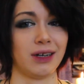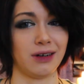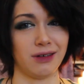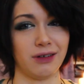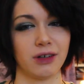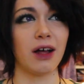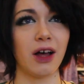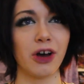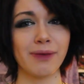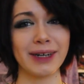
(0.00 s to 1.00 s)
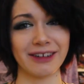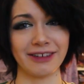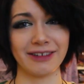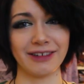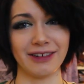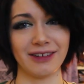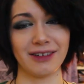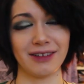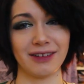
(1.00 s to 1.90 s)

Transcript: my god. Oh my god.